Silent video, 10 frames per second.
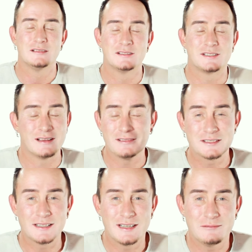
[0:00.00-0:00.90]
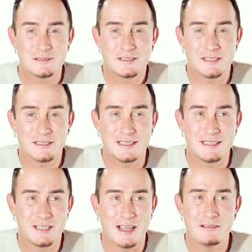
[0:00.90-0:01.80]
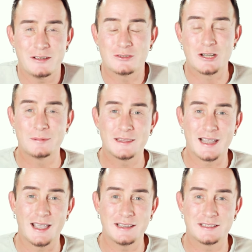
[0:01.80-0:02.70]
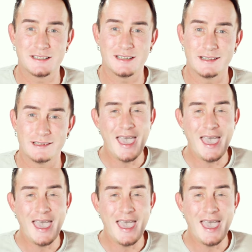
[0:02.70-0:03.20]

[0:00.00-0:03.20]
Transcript: seriously was just the cherry on top of the cake today.